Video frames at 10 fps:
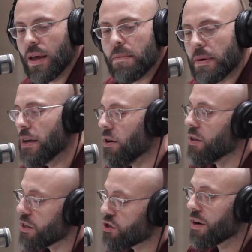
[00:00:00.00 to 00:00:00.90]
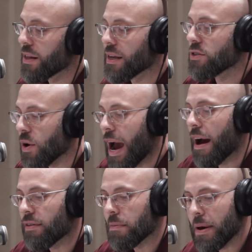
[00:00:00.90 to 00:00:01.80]
But you know, there's certain things you
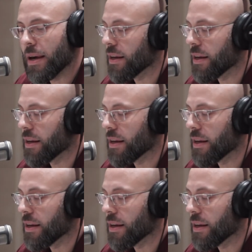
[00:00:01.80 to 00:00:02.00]
have to pay.